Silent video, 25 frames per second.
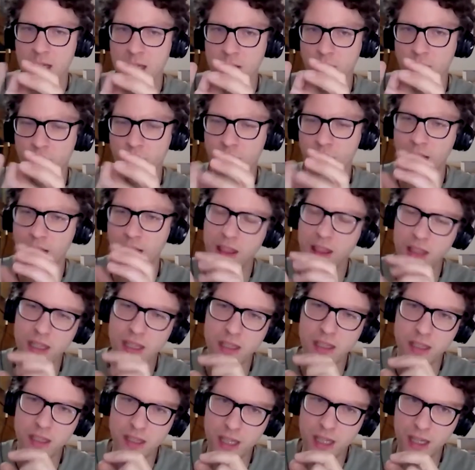to create
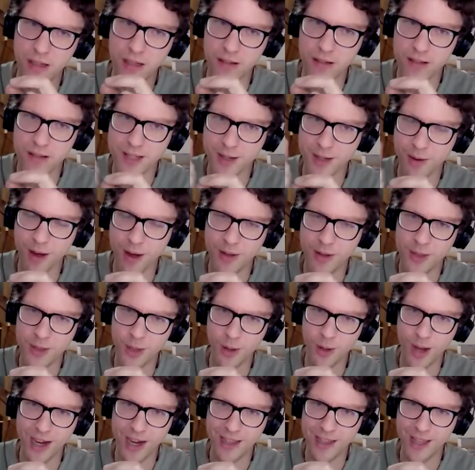these seals around
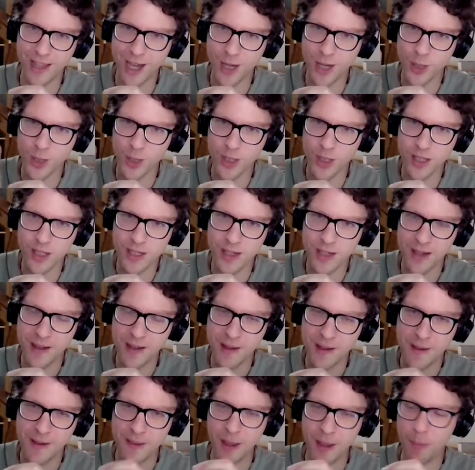your eyelashes
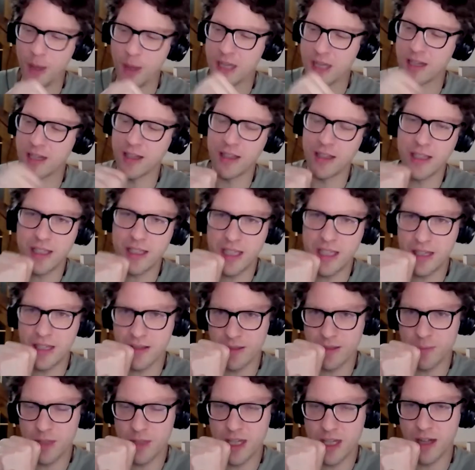that basically seal
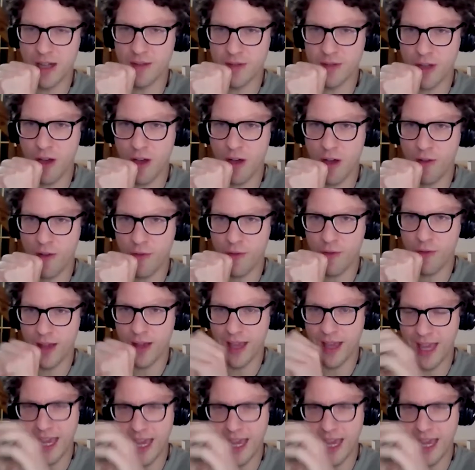themselves off.